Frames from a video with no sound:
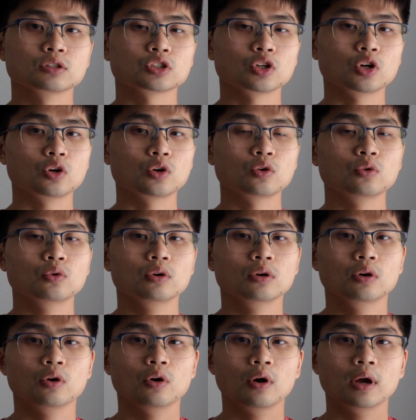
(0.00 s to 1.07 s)
So
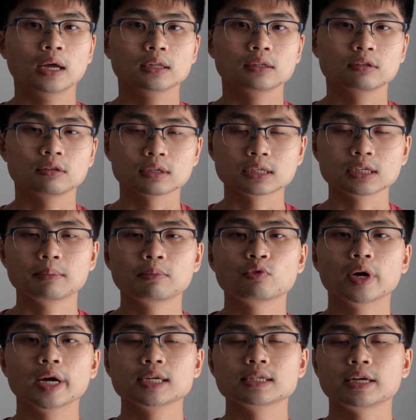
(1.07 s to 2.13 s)
to
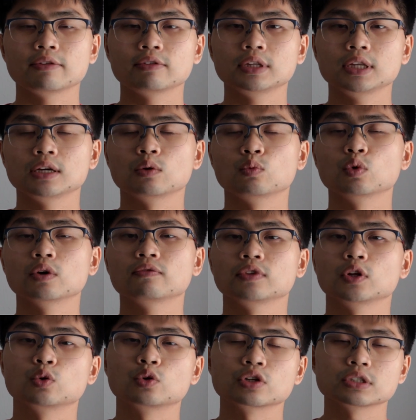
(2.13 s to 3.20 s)
summarize everything on what
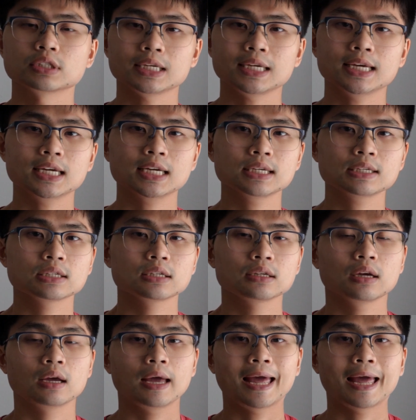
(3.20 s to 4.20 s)
floaters is,